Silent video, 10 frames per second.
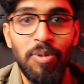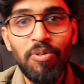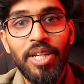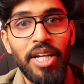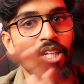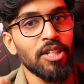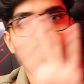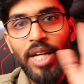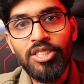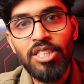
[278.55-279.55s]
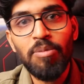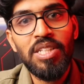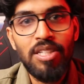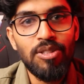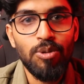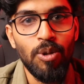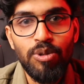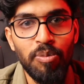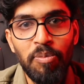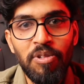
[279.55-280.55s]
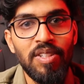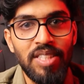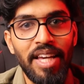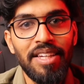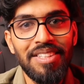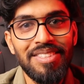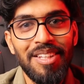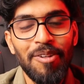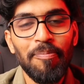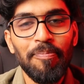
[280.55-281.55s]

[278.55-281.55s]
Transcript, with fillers: before getting into HTML, CSS also people will say, I guess.